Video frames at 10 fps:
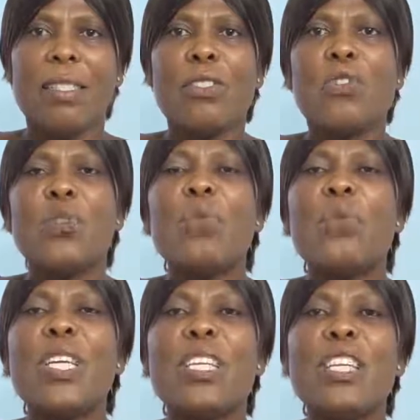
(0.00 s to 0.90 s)
So
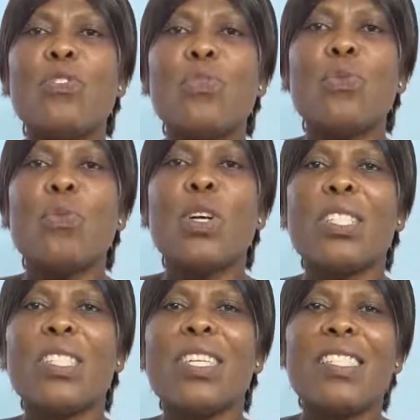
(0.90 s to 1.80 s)
we need to what?
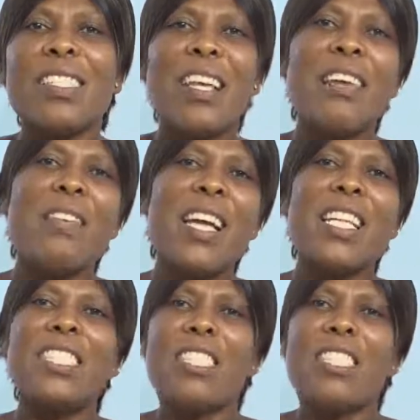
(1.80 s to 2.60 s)
Sterilize